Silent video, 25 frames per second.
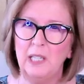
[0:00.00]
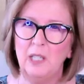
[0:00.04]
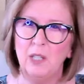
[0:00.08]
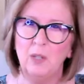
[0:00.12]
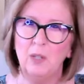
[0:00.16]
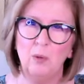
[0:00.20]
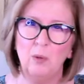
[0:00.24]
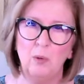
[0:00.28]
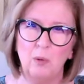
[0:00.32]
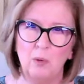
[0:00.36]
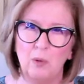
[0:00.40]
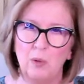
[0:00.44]

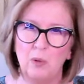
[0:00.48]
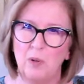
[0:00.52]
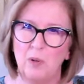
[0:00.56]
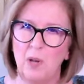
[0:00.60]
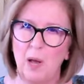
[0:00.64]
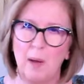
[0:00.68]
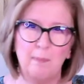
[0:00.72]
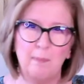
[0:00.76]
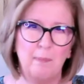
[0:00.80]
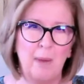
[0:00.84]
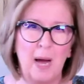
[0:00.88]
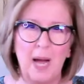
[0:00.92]
you, you're
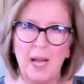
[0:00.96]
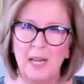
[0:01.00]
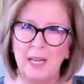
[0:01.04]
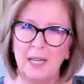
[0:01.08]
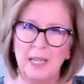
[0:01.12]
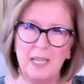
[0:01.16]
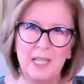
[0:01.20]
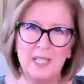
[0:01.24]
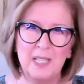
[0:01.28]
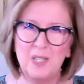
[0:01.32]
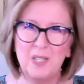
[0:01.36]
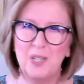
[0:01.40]
not
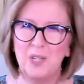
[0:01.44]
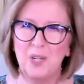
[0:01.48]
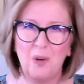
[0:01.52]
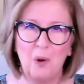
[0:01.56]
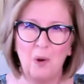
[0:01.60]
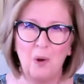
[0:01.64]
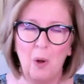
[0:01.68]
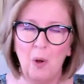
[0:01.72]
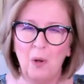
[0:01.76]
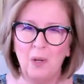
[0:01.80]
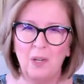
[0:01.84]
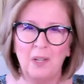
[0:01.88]
buying into your,